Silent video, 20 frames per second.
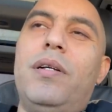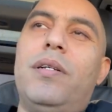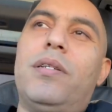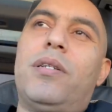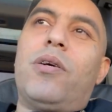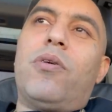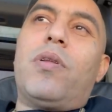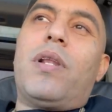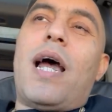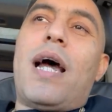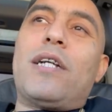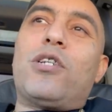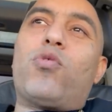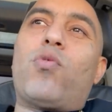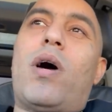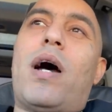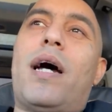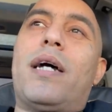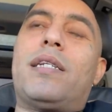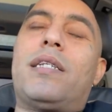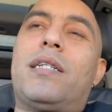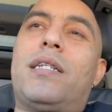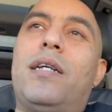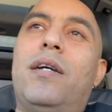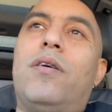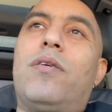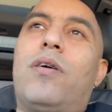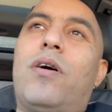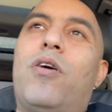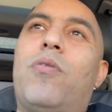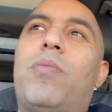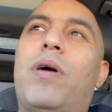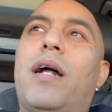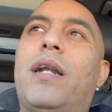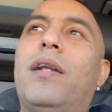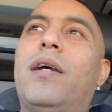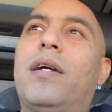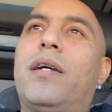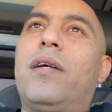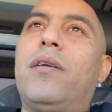So that's why I still go by
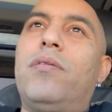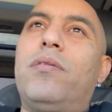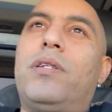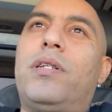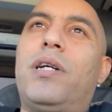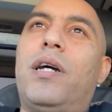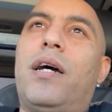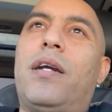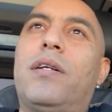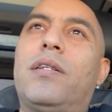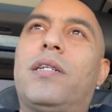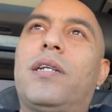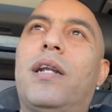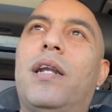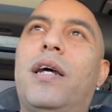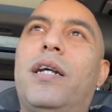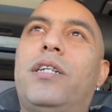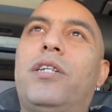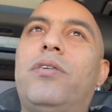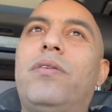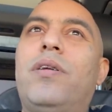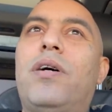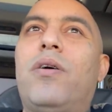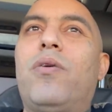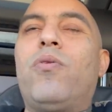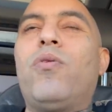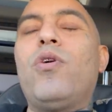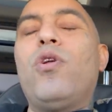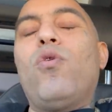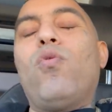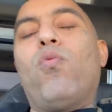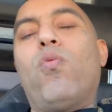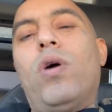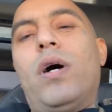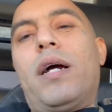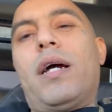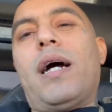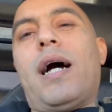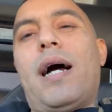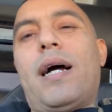Lucky Luciano to let you know
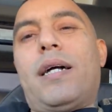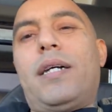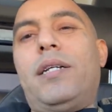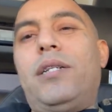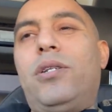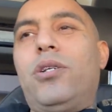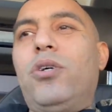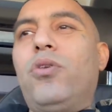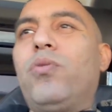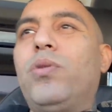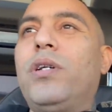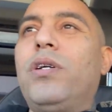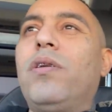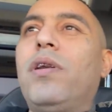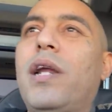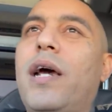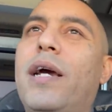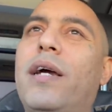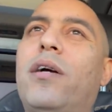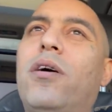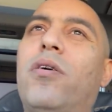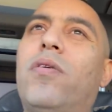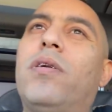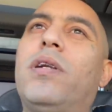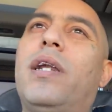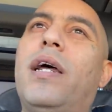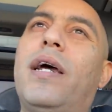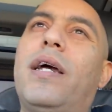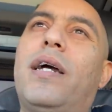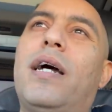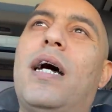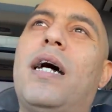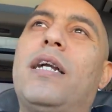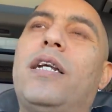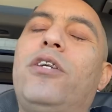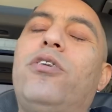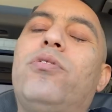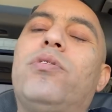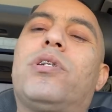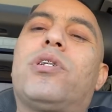what God can do when you let go and let God
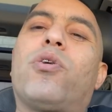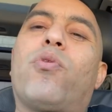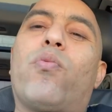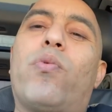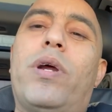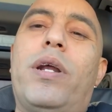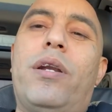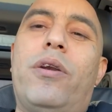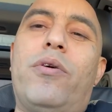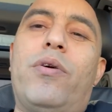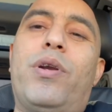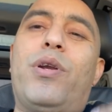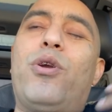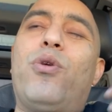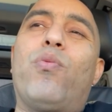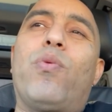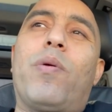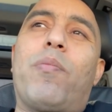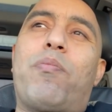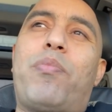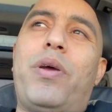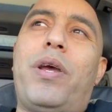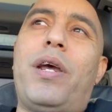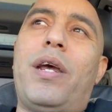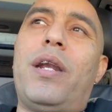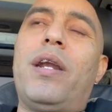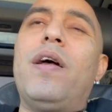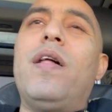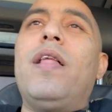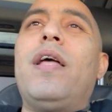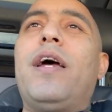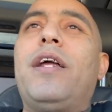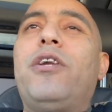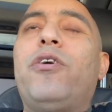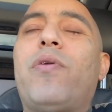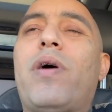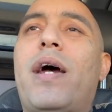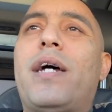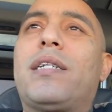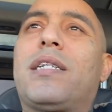and you surrender and you repent and
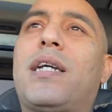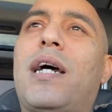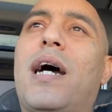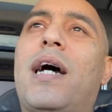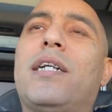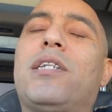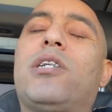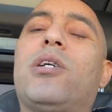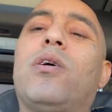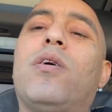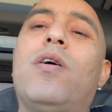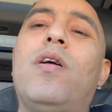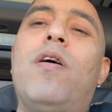you ask God to